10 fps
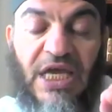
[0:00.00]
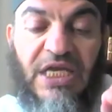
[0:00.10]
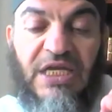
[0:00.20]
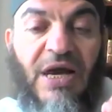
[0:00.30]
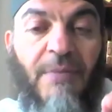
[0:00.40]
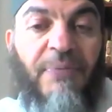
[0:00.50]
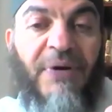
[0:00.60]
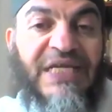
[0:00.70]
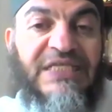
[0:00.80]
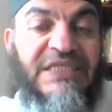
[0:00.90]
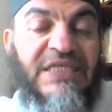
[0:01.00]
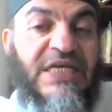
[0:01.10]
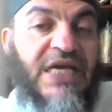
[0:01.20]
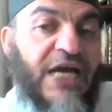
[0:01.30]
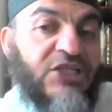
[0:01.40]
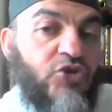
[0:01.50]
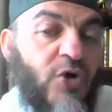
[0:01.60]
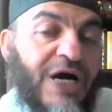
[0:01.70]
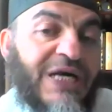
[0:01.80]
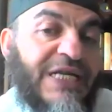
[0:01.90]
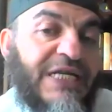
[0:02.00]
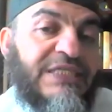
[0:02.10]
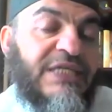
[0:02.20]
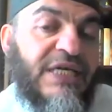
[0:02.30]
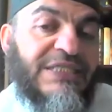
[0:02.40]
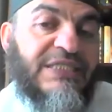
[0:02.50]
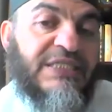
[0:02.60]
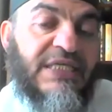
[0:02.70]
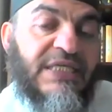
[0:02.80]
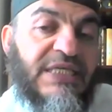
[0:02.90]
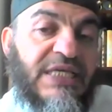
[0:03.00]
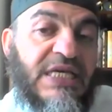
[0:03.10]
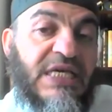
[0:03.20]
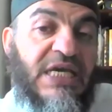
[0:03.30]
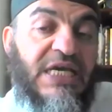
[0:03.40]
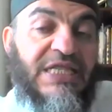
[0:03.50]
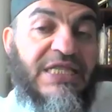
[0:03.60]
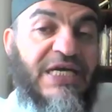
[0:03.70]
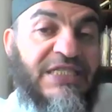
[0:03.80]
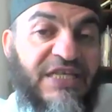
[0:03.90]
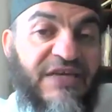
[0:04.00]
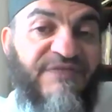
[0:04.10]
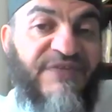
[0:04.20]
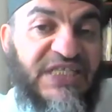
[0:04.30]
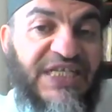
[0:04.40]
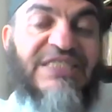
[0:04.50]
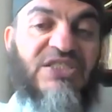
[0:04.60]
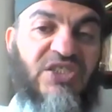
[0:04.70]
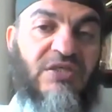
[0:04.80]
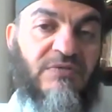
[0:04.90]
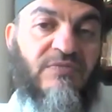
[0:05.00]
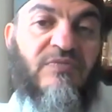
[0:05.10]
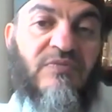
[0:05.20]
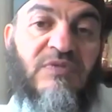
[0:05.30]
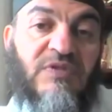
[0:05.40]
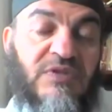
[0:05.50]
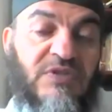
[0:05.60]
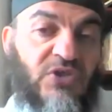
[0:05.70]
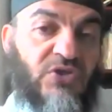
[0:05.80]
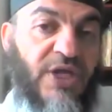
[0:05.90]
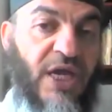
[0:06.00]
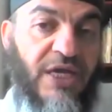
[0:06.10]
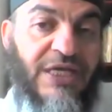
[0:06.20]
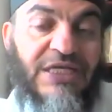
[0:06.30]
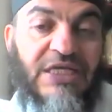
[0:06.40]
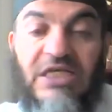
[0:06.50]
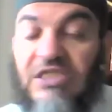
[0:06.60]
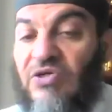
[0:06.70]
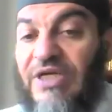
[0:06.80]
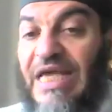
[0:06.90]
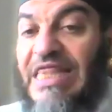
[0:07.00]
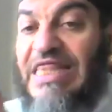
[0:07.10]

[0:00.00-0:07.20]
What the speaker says: companies and you are interested in the dividend. Okay, so in